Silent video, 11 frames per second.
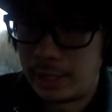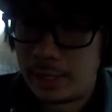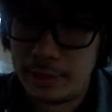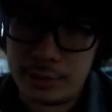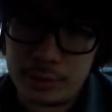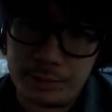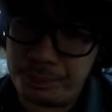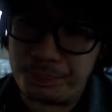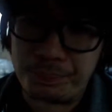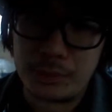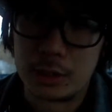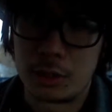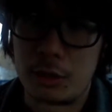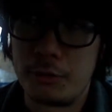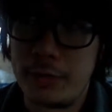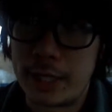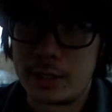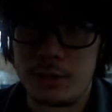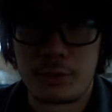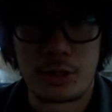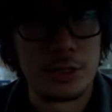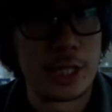And there's a lot of
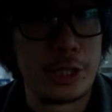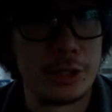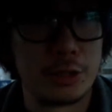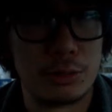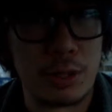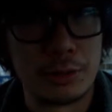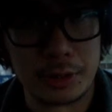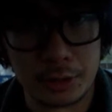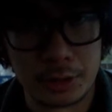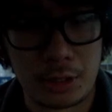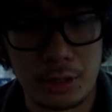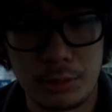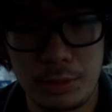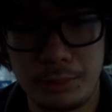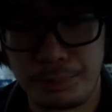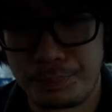negative connotation surrounding desire, right?